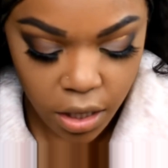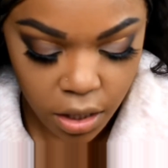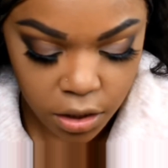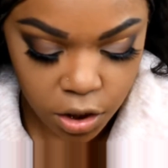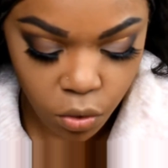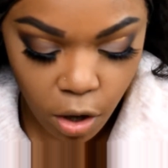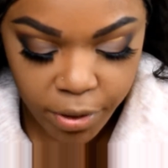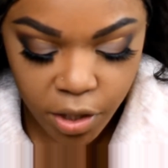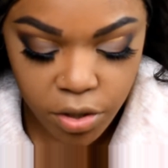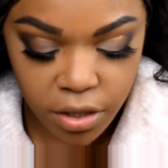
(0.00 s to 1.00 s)
So I'll be
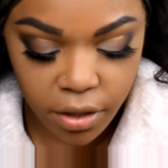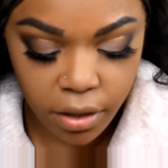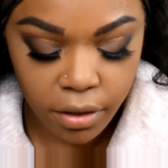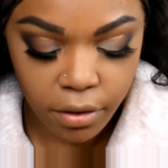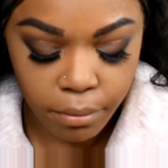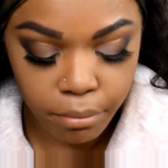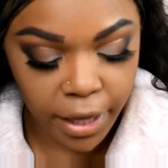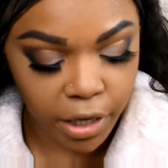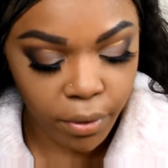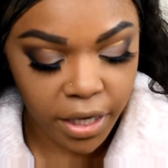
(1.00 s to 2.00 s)
using the
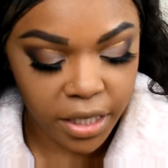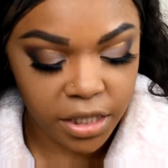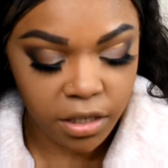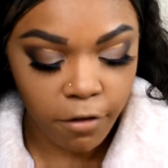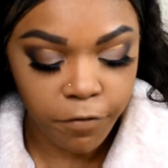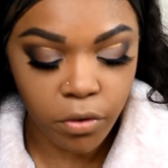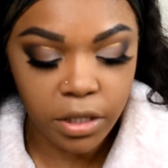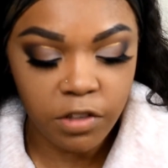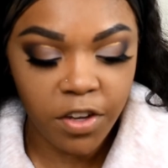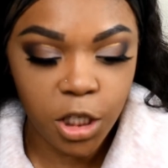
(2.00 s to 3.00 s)
Black Radiance Soft
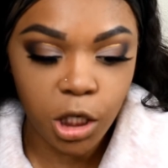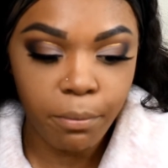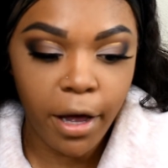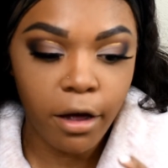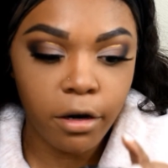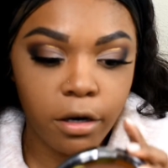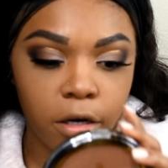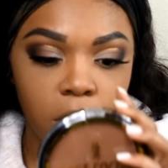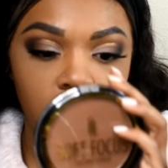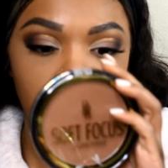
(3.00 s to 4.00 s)
Focus Finishing
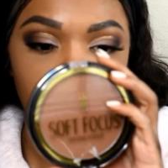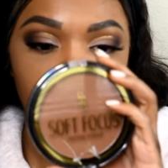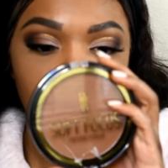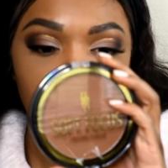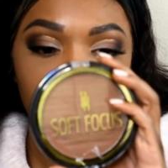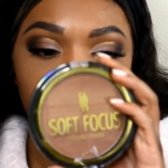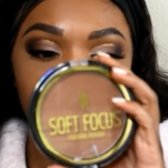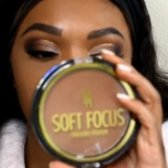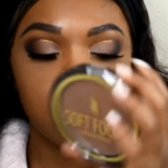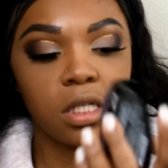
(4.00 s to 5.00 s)
Powder.
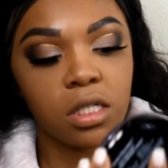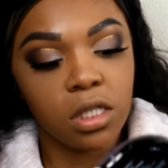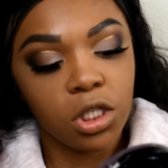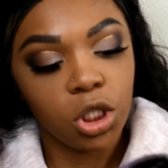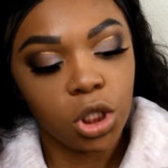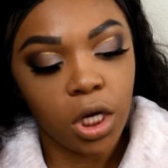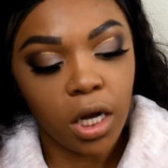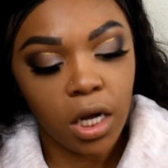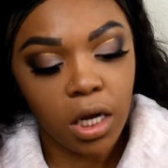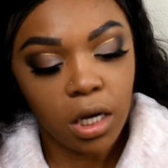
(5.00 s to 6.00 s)
This is the
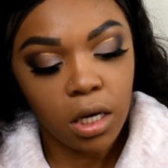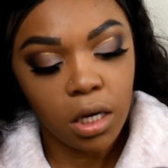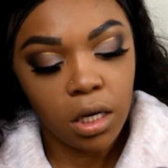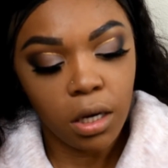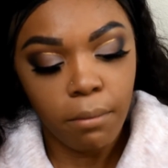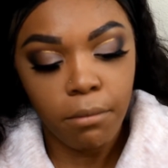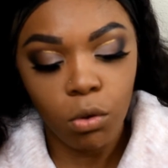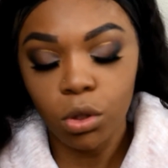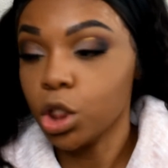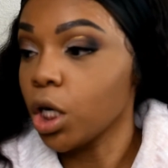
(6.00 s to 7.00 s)
shade
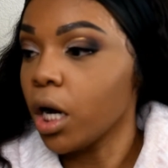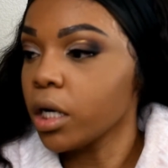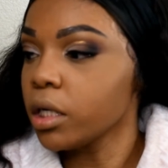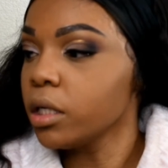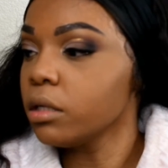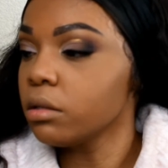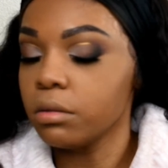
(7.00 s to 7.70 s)
Milk Chocolate.